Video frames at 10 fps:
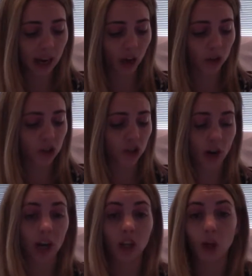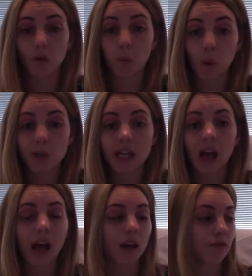I also drank a lot of water.
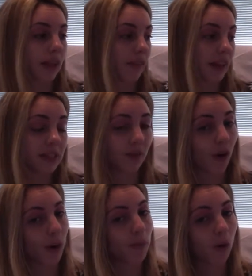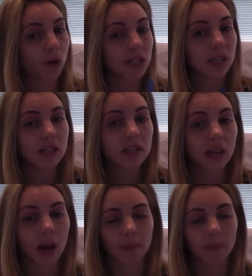I read that that's very important.